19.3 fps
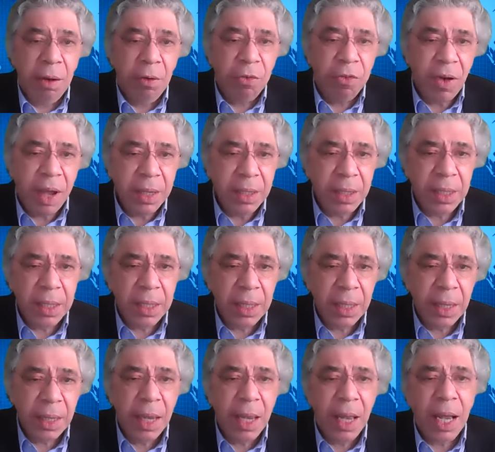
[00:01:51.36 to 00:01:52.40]
Finally,
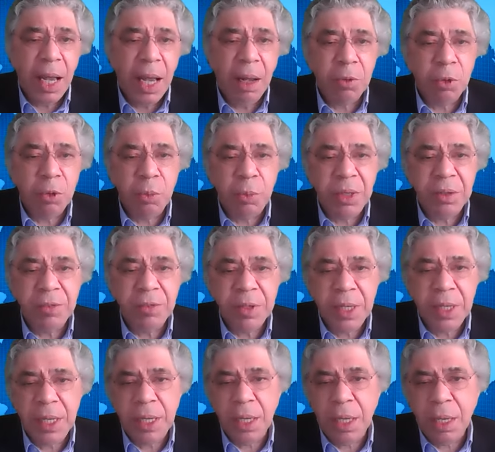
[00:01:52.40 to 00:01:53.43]
I will
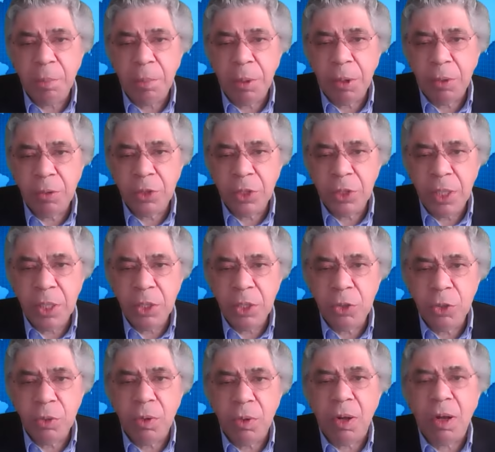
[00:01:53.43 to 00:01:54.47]
briefly approach the
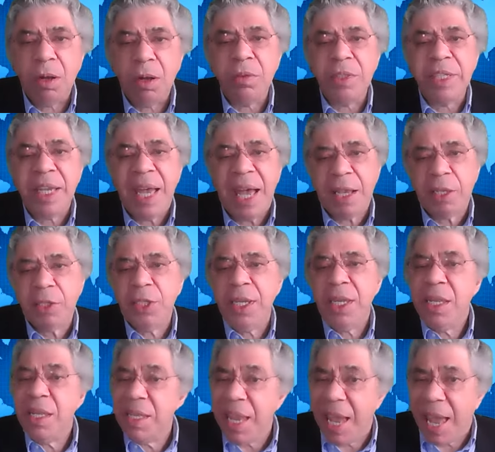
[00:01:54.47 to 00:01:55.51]
issue of
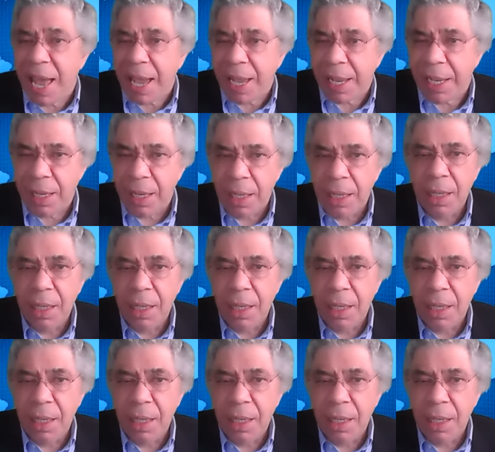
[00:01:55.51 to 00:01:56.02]
taxing tech,